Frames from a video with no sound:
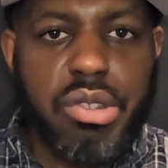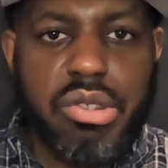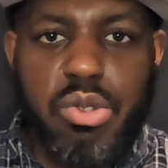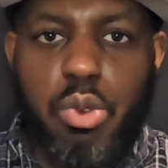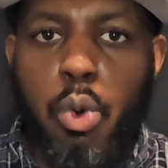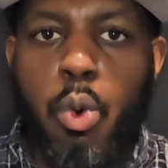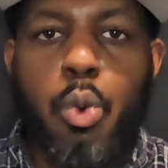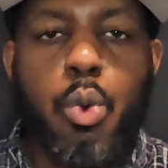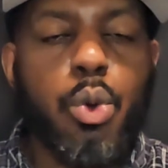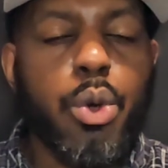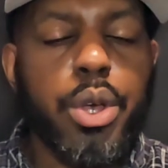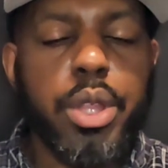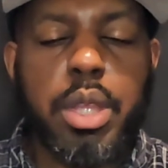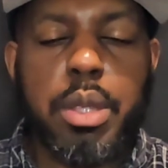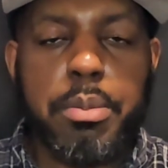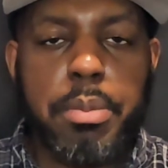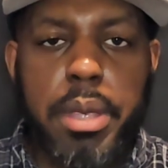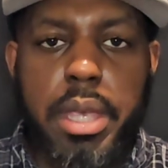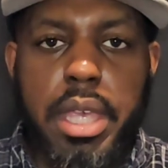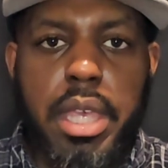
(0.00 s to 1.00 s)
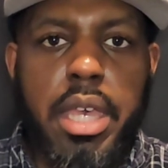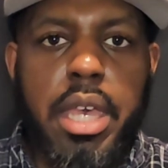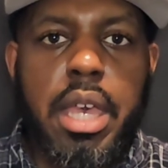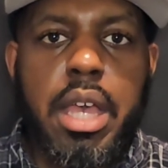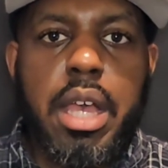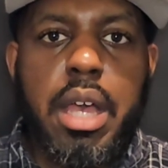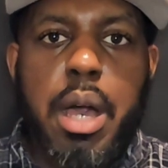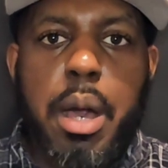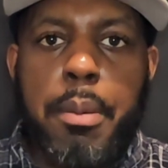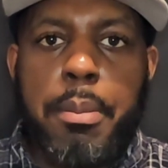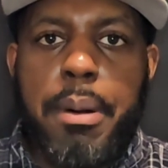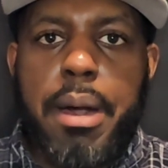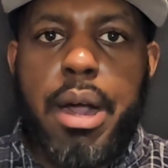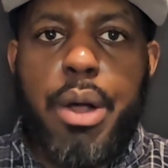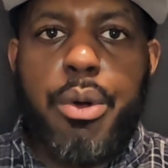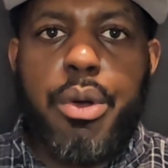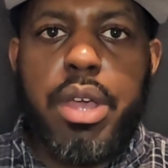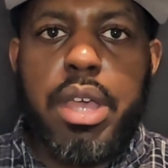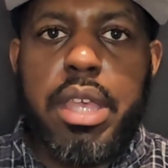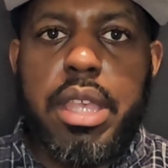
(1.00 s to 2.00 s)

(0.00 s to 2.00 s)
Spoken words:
It's all going to be about